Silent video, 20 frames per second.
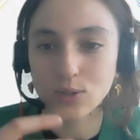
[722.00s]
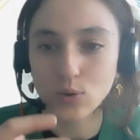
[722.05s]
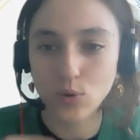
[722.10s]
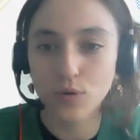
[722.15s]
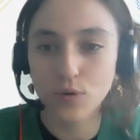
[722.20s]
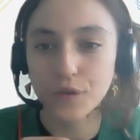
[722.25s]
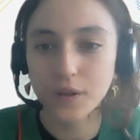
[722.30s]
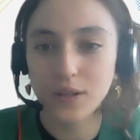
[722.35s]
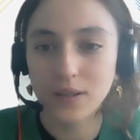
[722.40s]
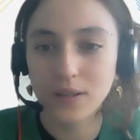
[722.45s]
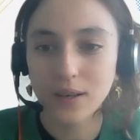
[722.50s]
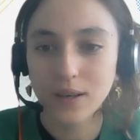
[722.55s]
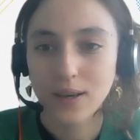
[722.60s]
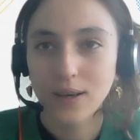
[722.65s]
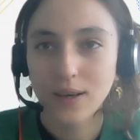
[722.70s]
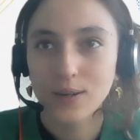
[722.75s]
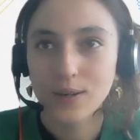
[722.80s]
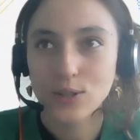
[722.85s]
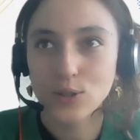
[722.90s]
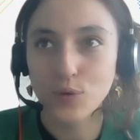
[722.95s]
solving
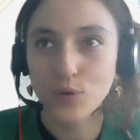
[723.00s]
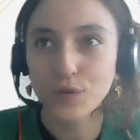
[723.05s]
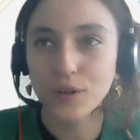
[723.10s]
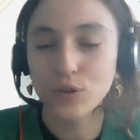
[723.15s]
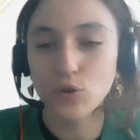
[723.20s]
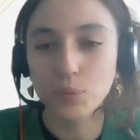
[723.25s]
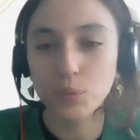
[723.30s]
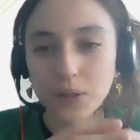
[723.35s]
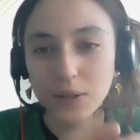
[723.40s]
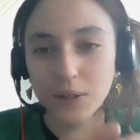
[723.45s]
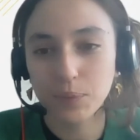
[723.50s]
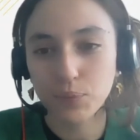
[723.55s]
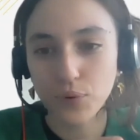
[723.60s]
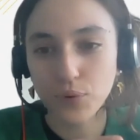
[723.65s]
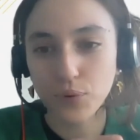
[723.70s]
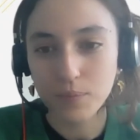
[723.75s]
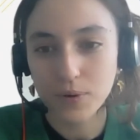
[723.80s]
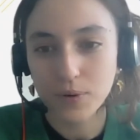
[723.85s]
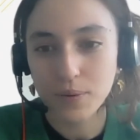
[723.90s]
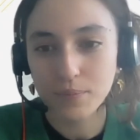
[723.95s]
the big
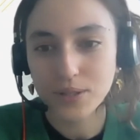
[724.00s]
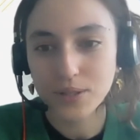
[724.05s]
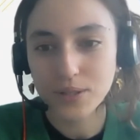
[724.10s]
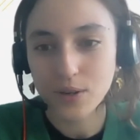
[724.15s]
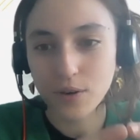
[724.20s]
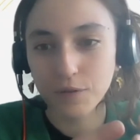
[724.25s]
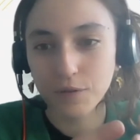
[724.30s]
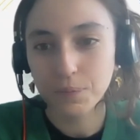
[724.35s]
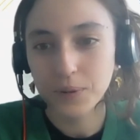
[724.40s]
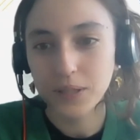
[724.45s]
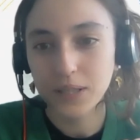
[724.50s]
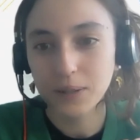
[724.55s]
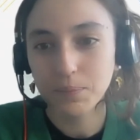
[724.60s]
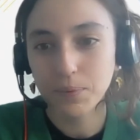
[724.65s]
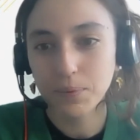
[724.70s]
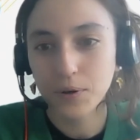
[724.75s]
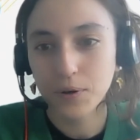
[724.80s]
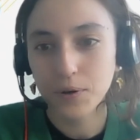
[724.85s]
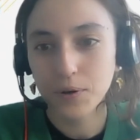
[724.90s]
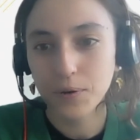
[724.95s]
problems of
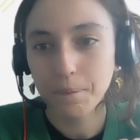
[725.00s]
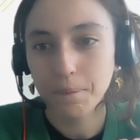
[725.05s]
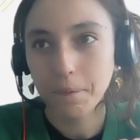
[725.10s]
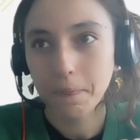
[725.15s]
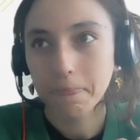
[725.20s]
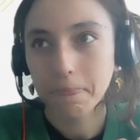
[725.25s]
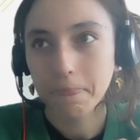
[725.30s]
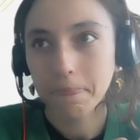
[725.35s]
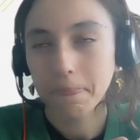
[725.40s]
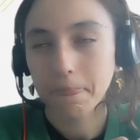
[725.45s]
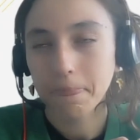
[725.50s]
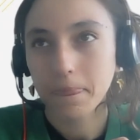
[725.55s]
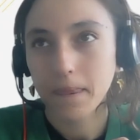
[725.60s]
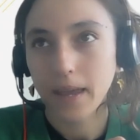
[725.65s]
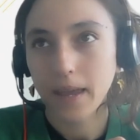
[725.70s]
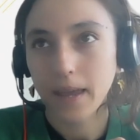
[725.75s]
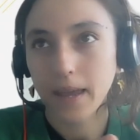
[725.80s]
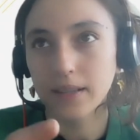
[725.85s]
people, mm-hmm.